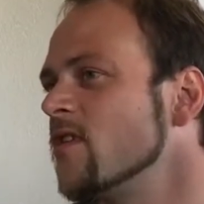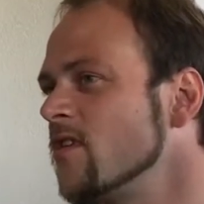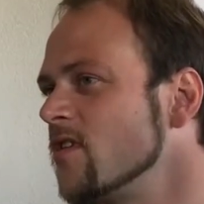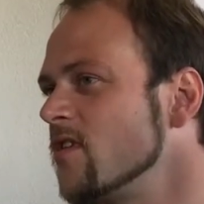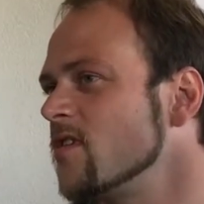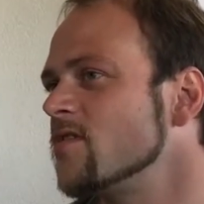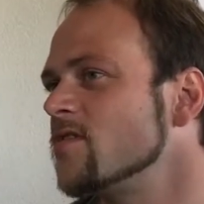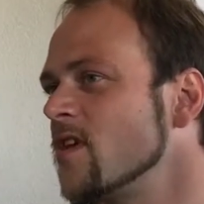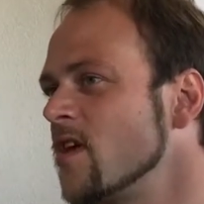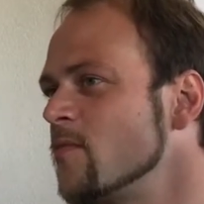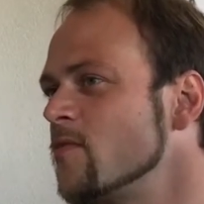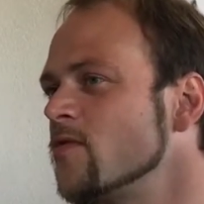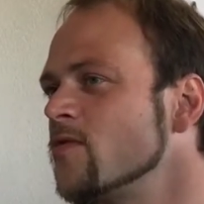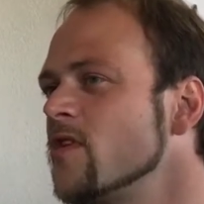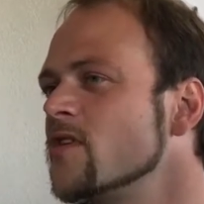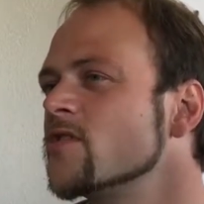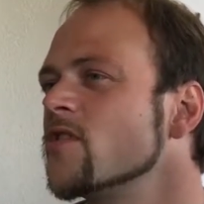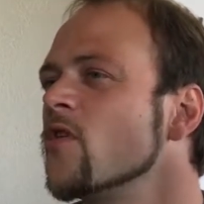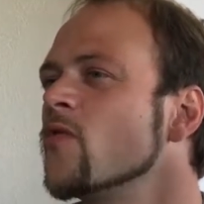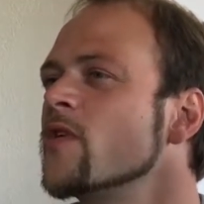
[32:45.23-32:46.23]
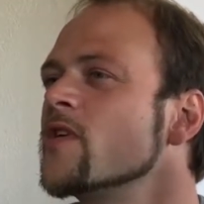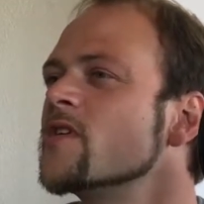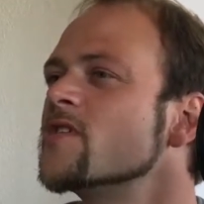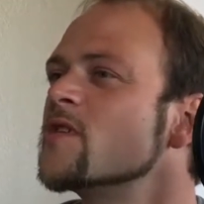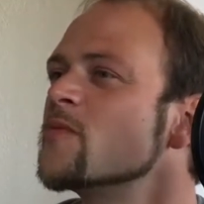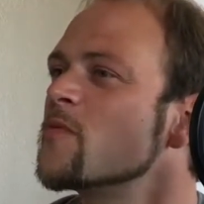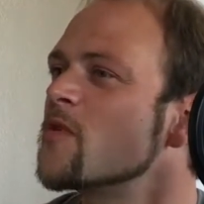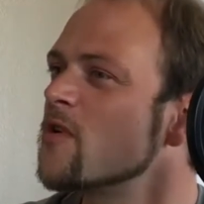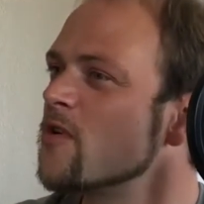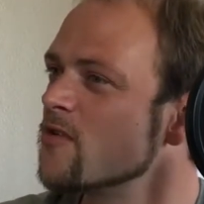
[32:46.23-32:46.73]
at the same. So there's already
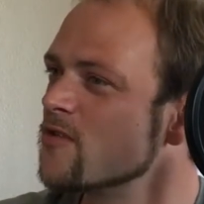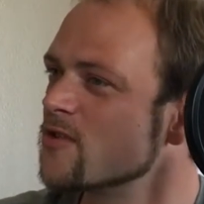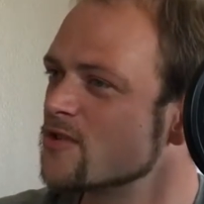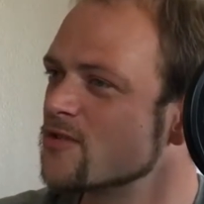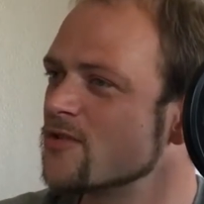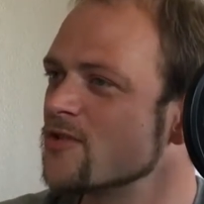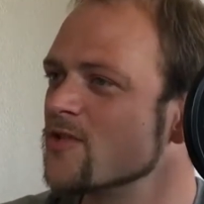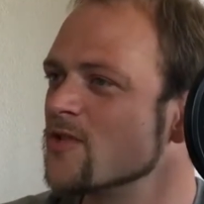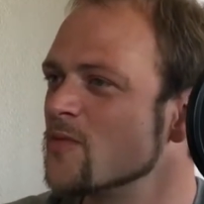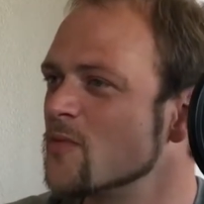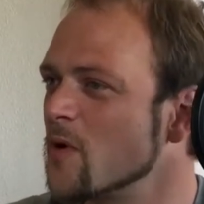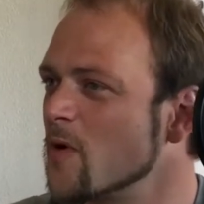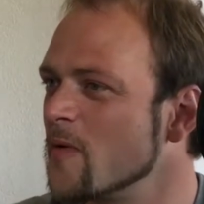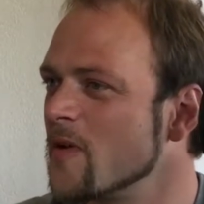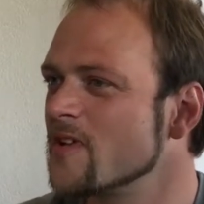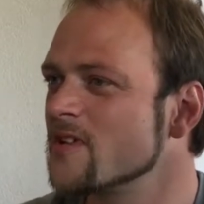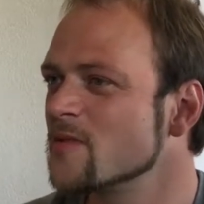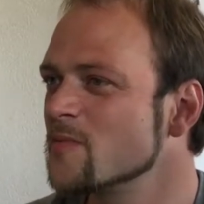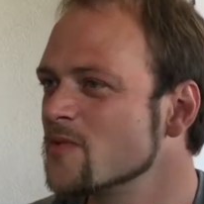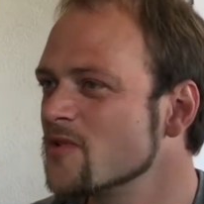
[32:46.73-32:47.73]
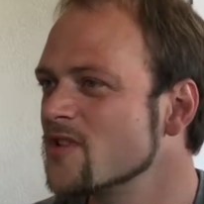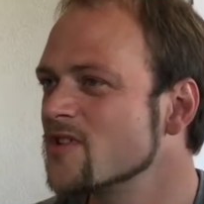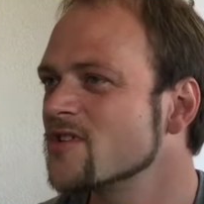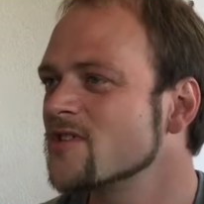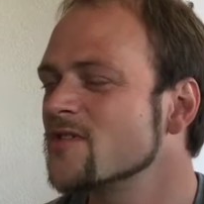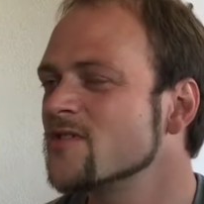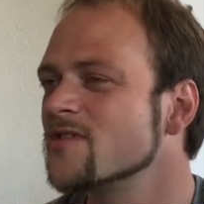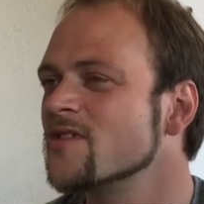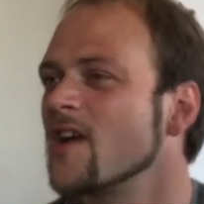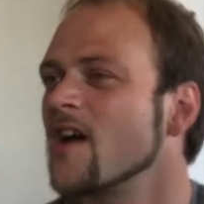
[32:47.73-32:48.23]
some clues to you, probably as a
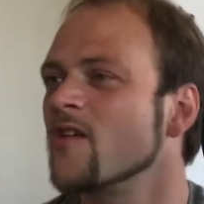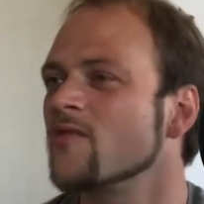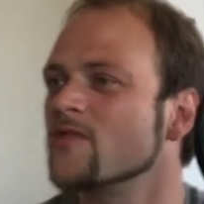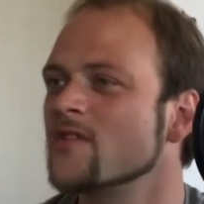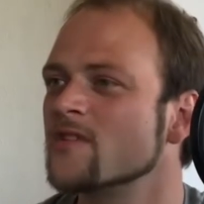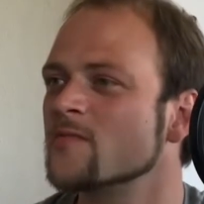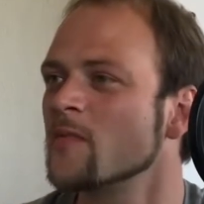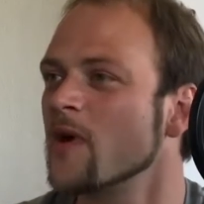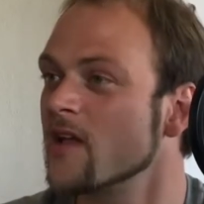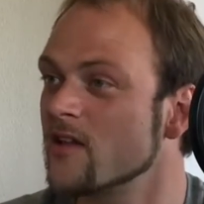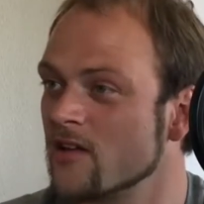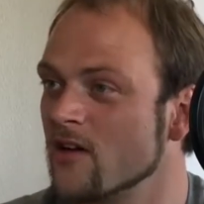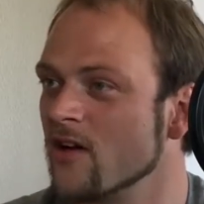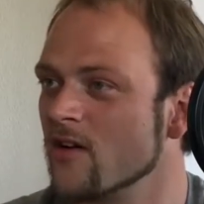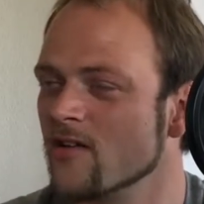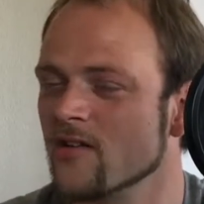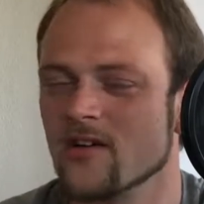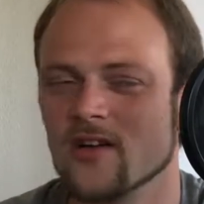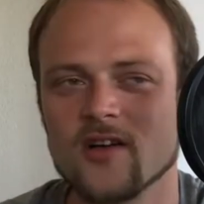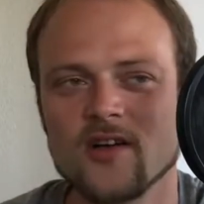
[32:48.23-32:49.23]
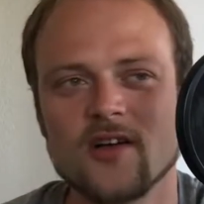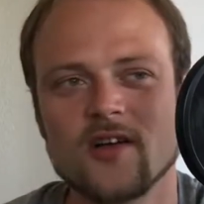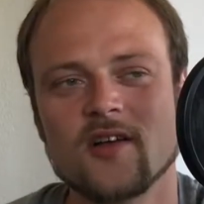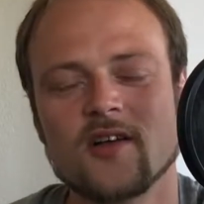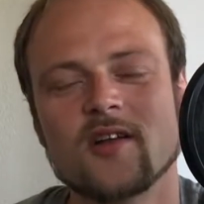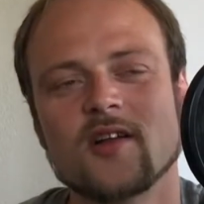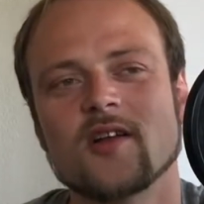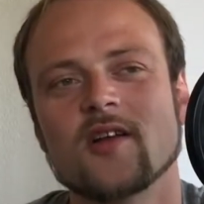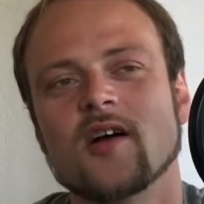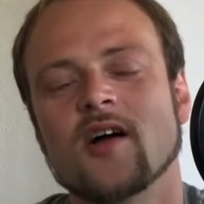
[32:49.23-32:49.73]
magician, how this might go.
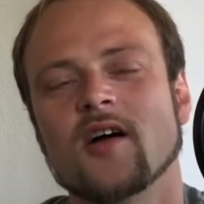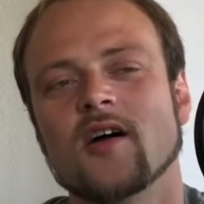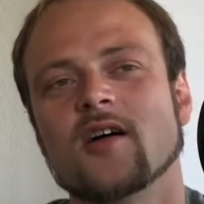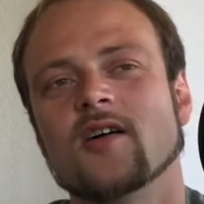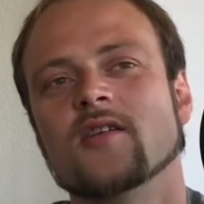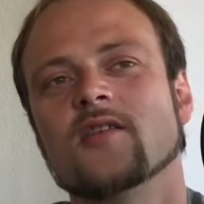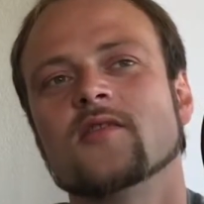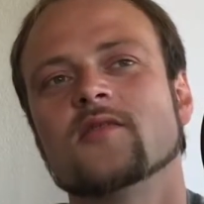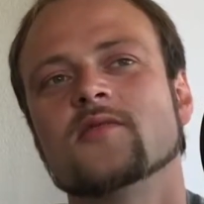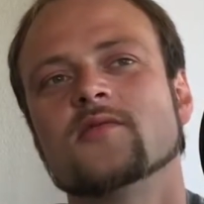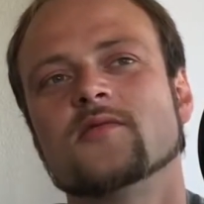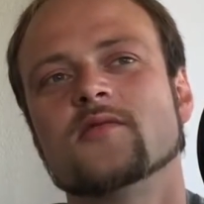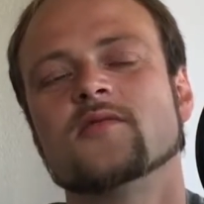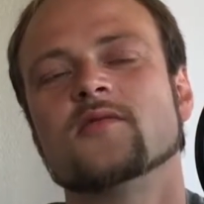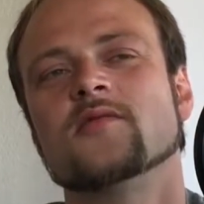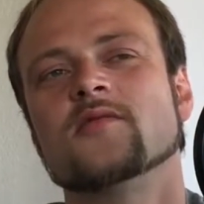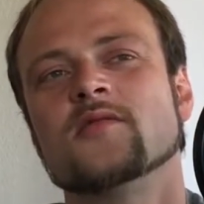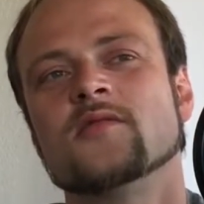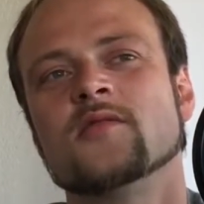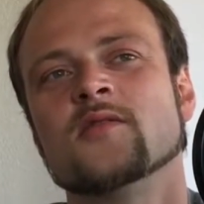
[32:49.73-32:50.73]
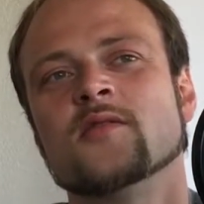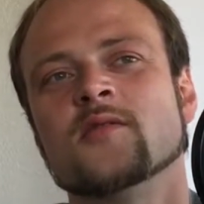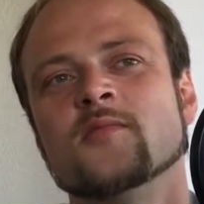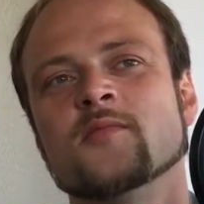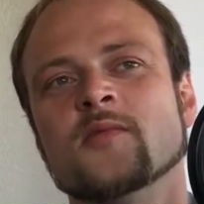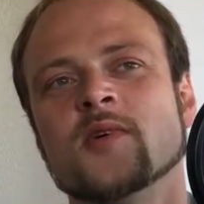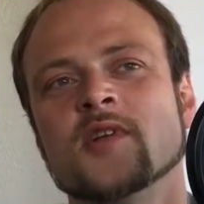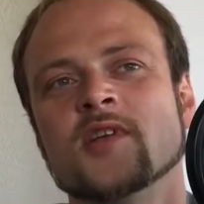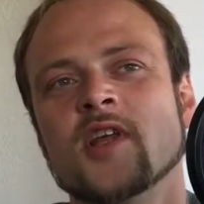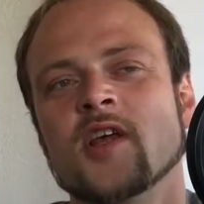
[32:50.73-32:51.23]
Mm-hmm.
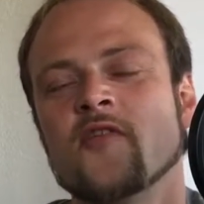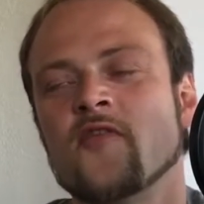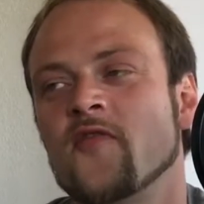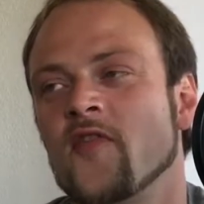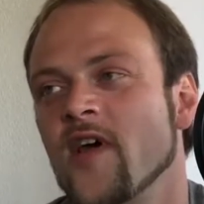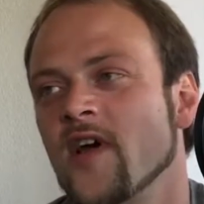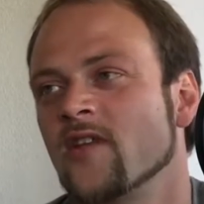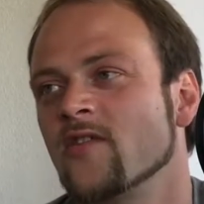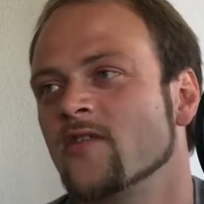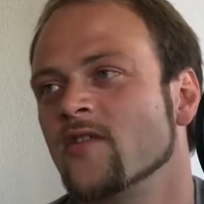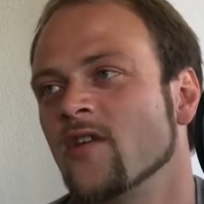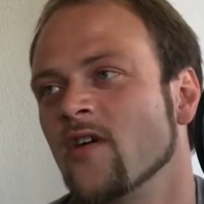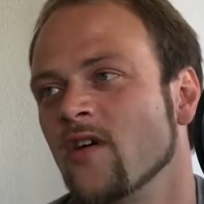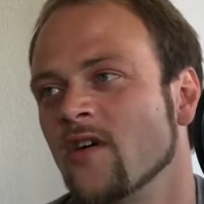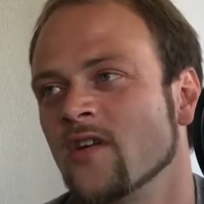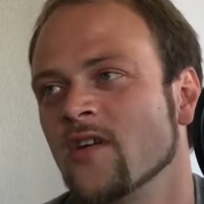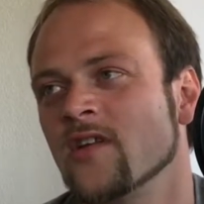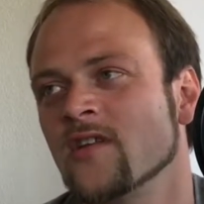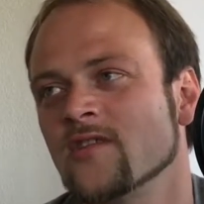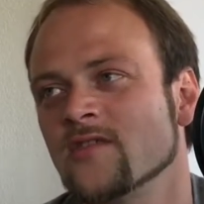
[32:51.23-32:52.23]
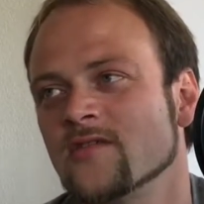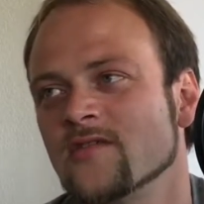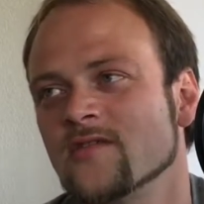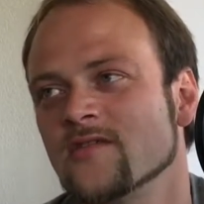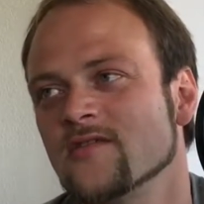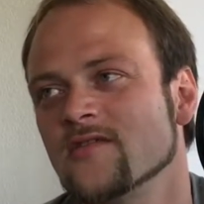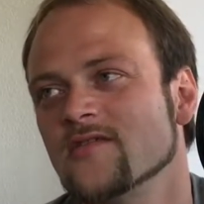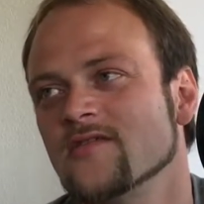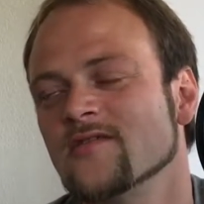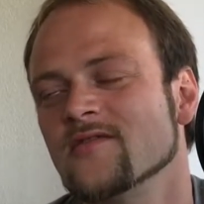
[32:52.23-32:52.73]
But the effect to the
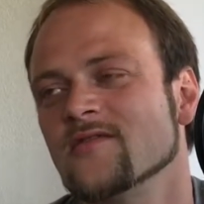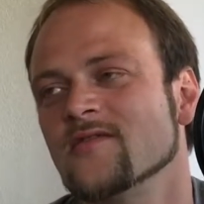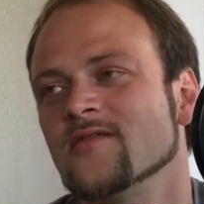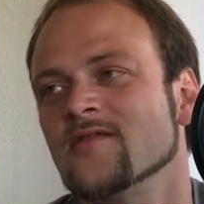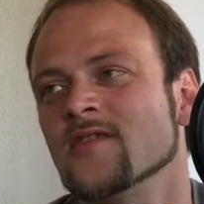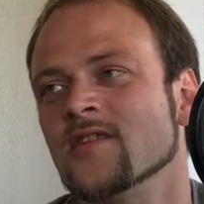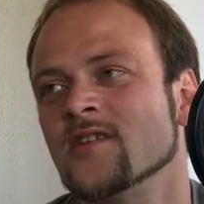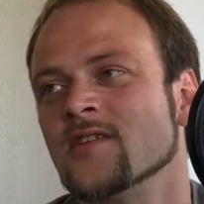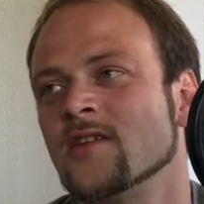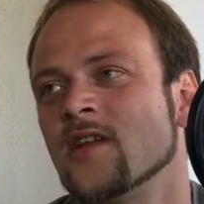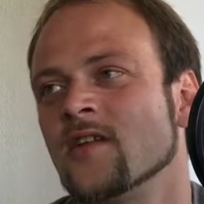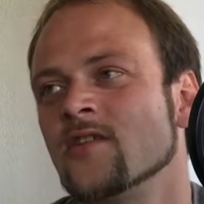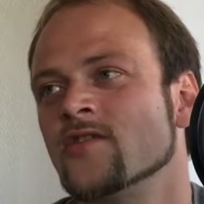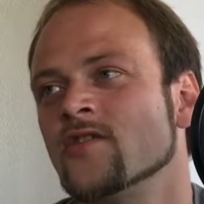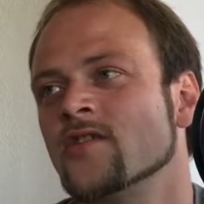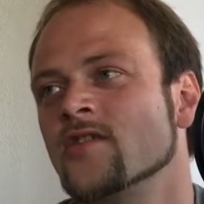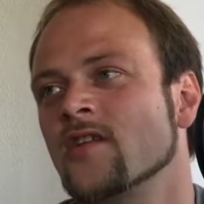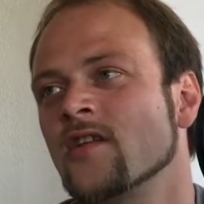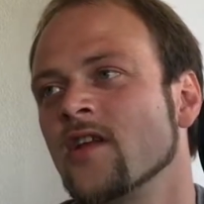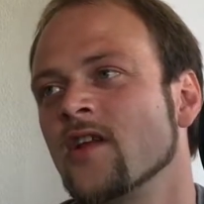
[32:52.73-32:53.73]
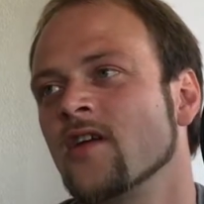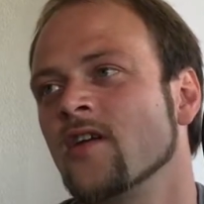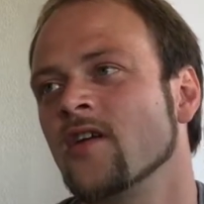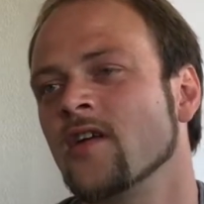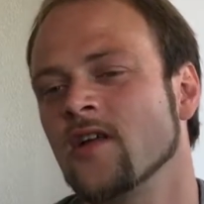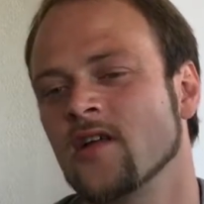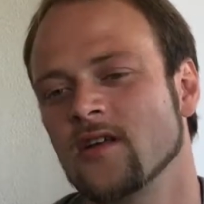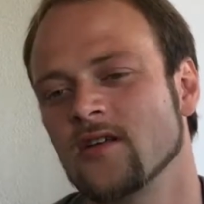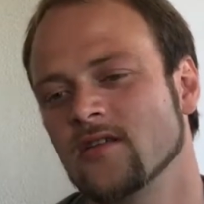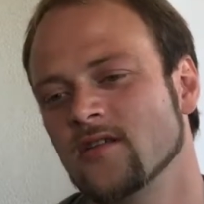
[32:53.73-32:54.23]
audience is then just
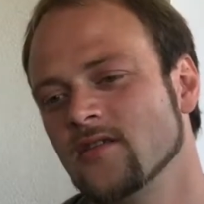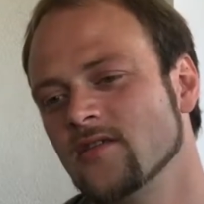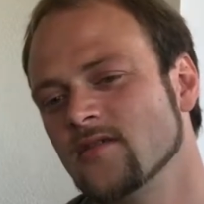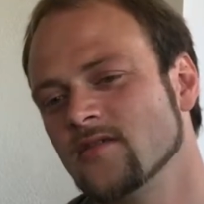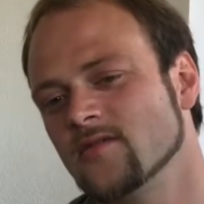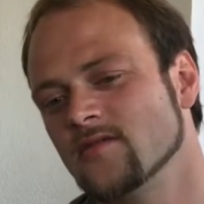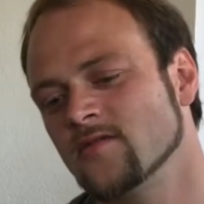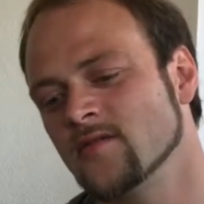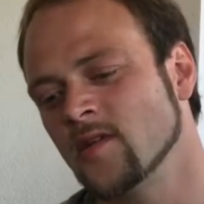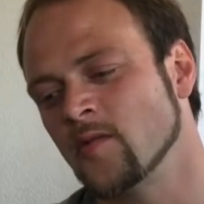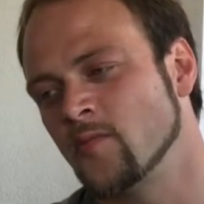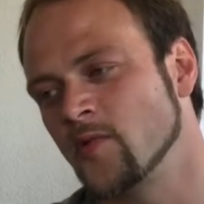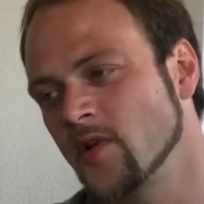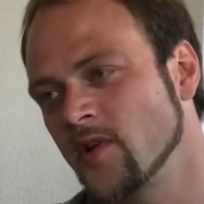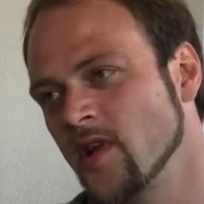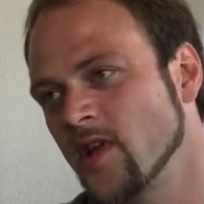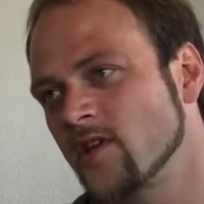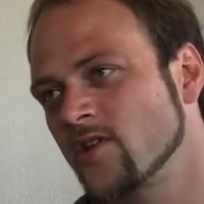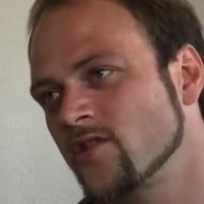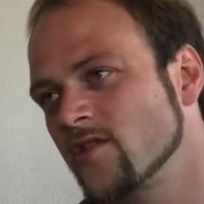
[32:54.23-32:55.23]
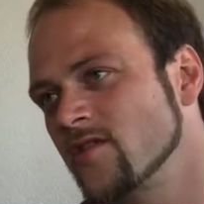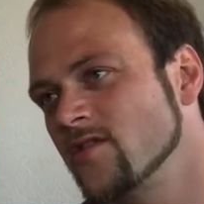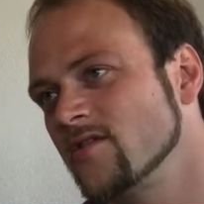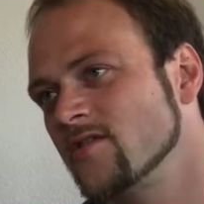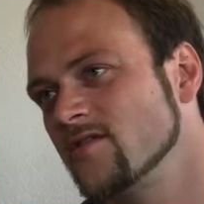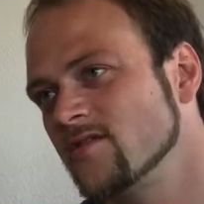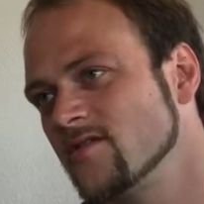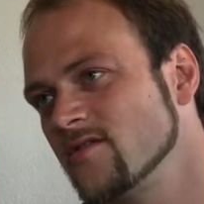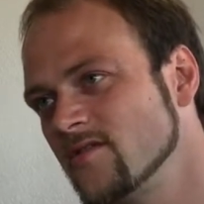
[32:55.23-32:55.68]
clearly a prediction.